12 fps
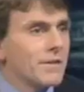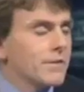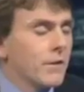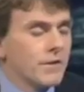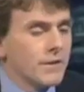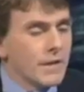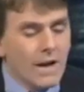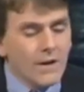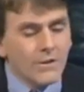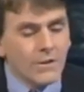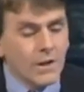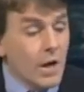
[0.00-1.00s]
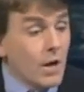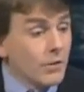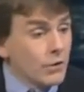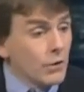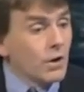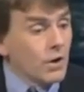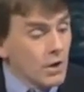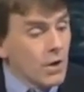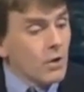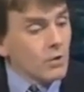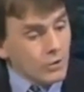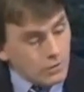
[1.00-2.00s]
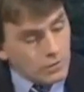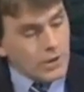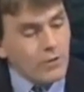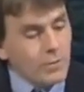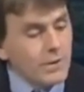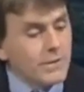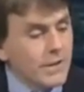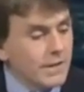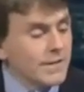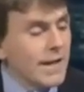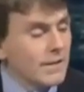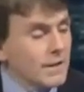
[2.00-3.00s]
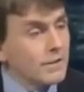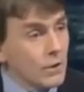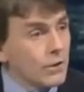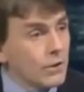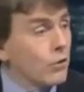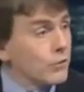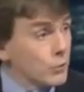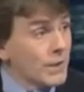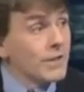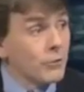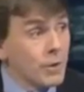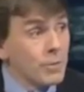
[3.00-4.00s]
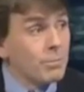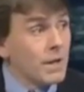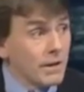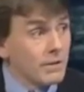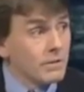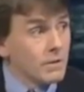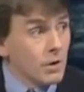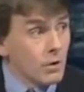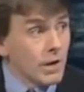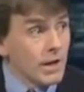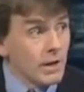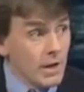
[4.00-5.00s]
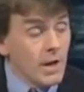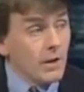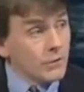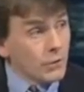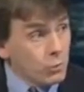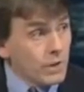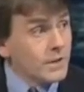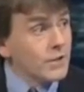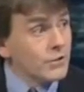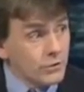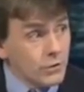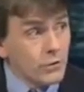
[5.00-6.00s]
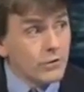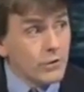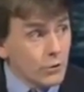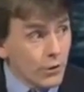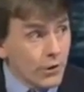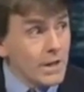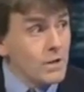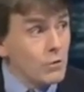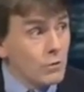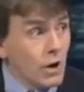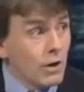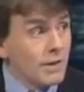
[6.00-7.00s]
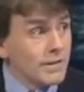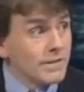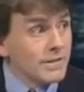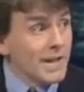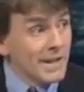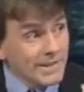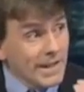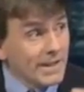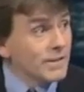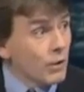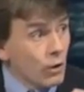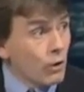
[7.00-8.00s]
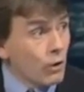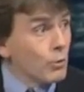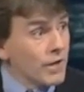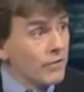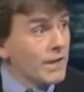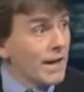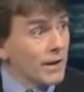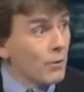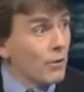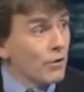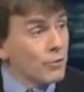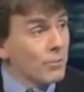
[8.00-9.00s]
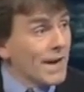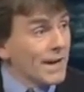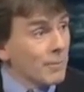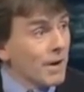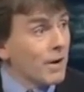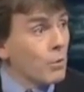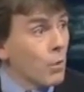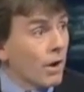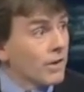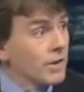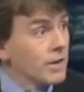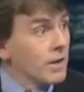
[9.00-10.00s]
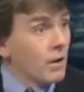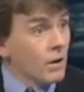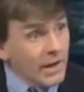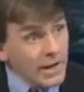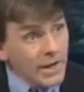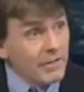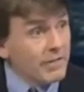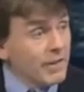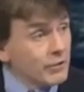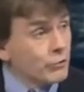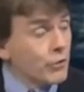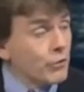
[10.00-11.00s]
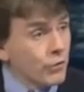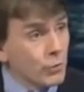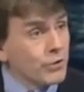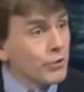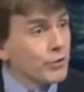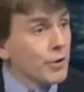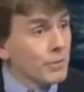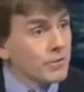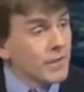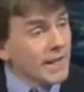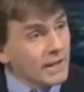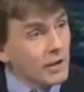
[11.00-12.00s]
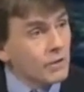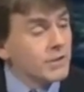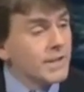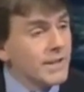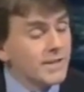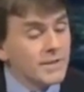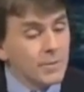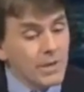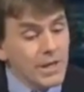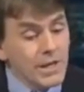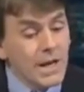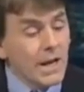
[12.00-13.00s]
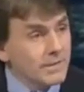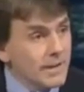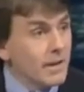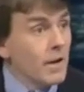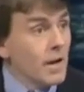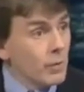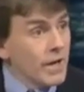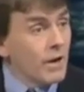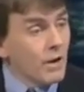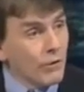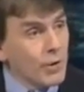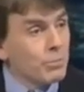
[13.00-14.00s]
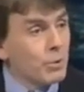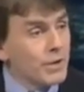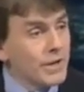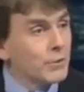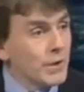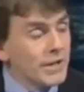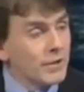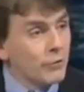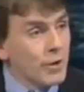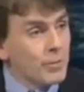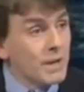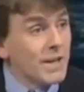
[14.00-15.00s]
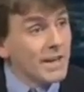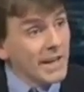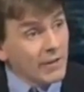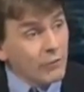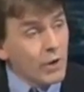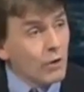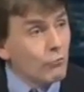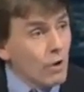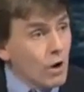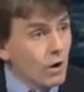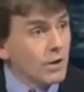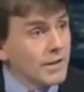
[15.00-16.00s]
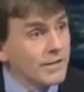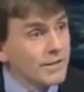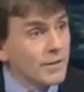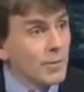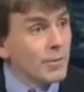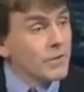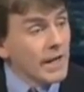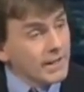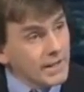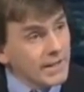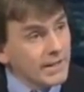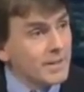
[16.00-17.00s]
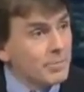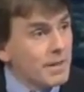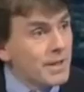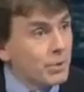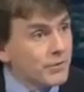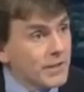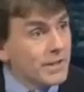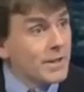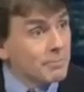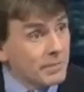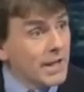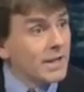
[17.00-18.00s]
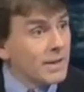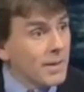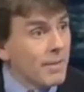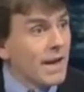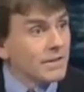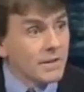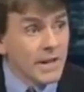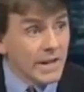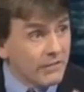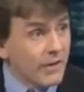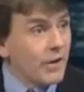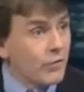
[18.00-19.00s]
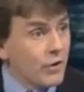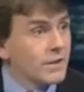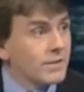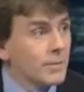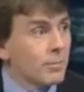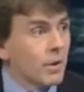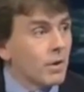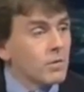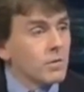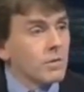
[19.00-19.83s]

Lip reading: and discussing the guarantee. So look, the government says now that it's going to cost 23 billion. Okay, so what they should do is go to our EU colleagues and say that's all we're giving Anglo-Irish Bank, no matter what. Okay, if they're truthful with their numbers, they can go to the ECB and say we are only putting in 23 billion. If we are wrong on these numbers, the ECB puts in the balance. It's very, very simple.